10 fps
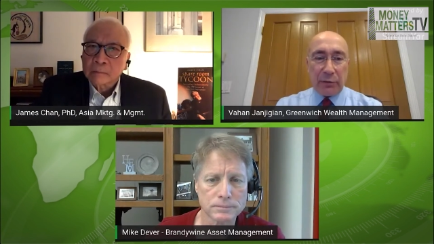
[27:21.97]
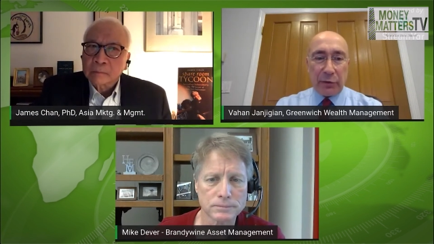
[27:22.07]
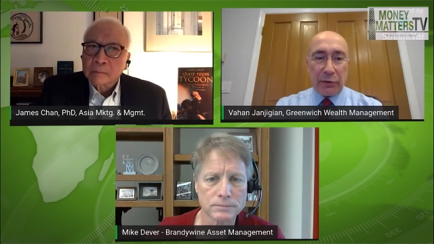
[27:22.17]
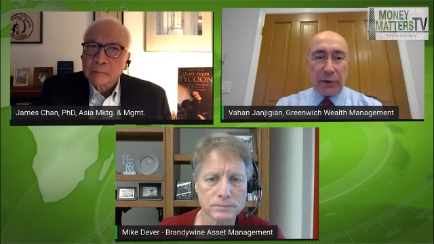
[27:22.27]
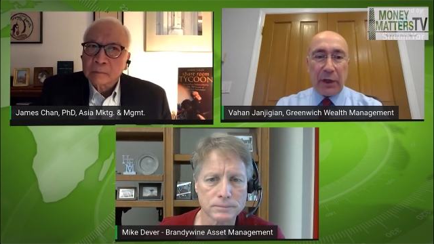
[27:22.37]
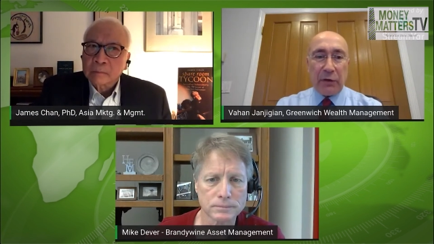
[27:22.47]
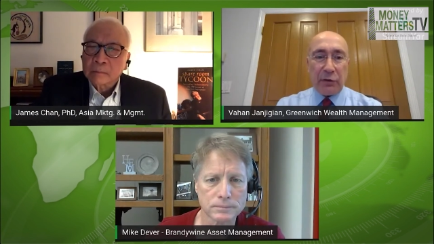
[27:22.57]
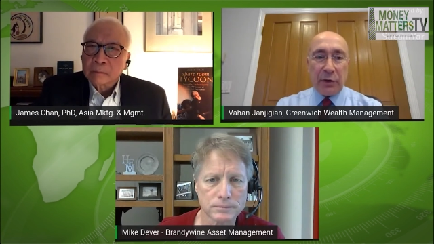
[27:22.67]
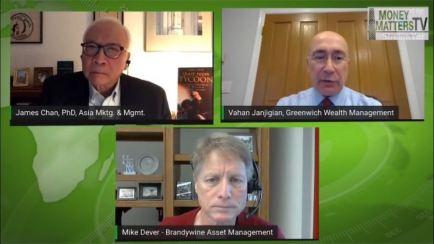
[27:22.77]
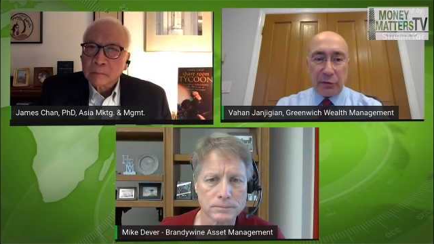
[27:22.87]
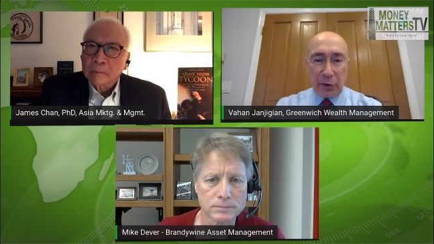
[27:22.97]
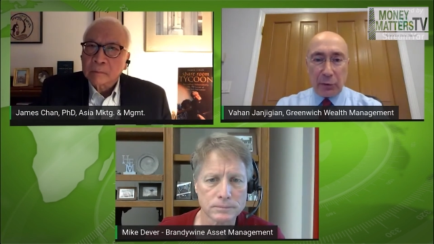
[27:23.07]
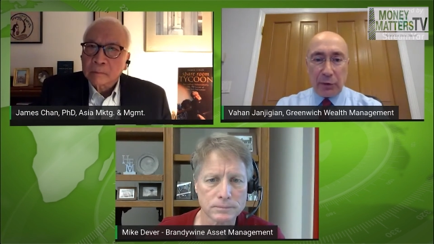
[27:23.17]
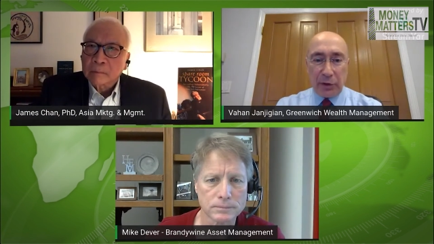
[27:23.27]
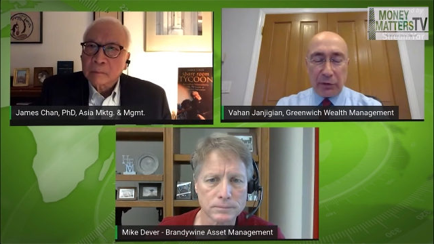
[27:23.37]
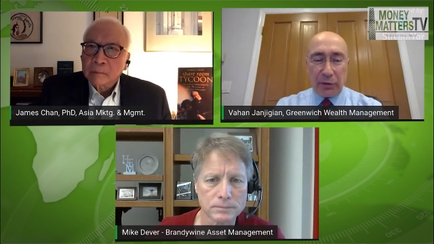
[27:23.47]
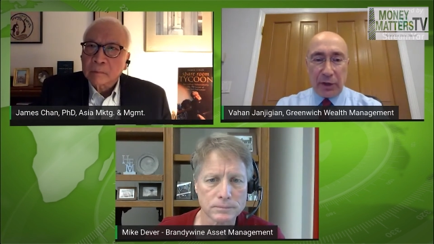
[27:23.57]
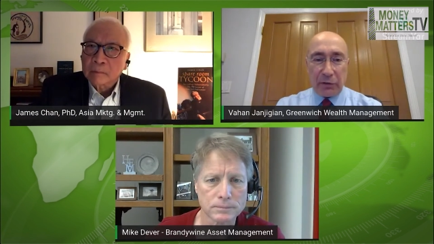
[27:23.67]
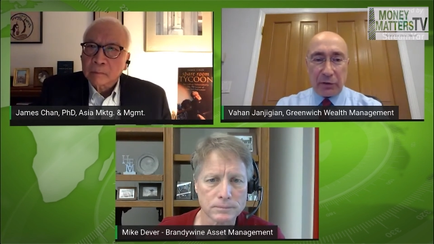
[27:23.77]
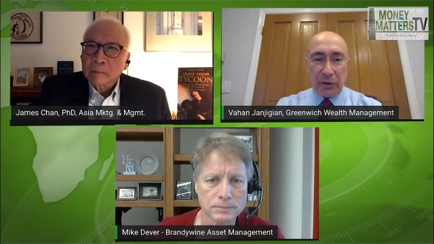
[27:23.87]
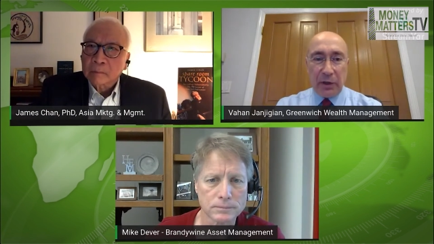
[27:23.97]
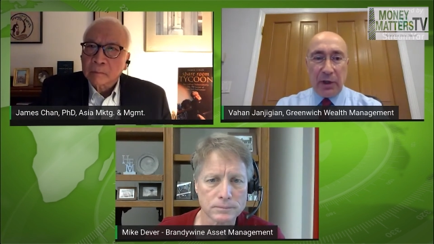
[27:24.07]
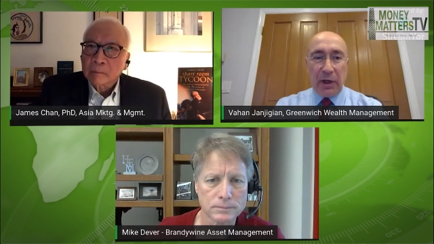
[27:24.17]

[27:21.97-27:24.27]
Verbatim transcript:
Speaker 1: diversification, and security selection.